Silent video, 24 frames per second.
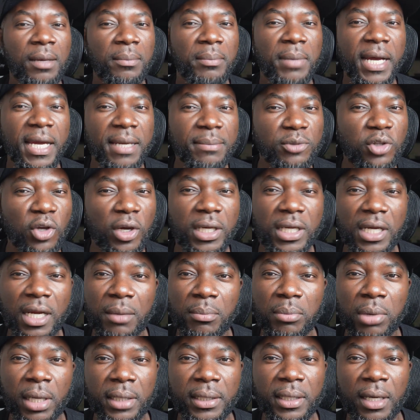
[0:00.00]
But him talking
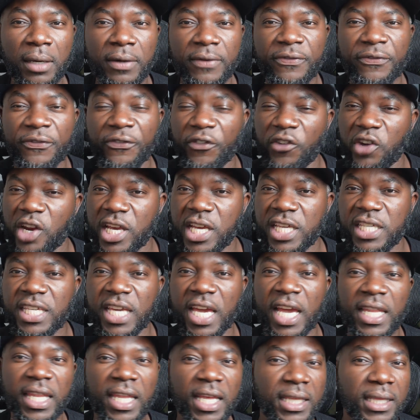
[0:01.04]
about the fridge
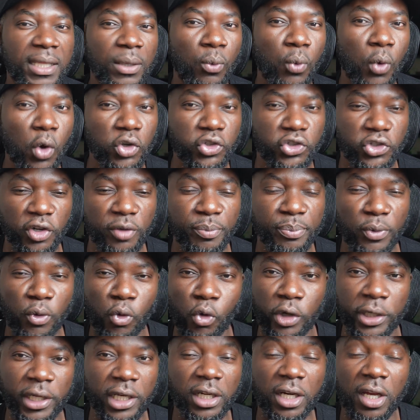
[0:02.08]
and then the wardrobe
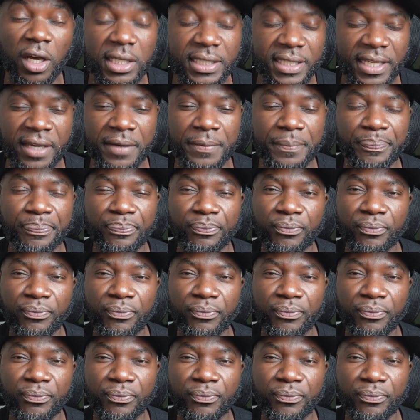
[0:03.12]
or the closet,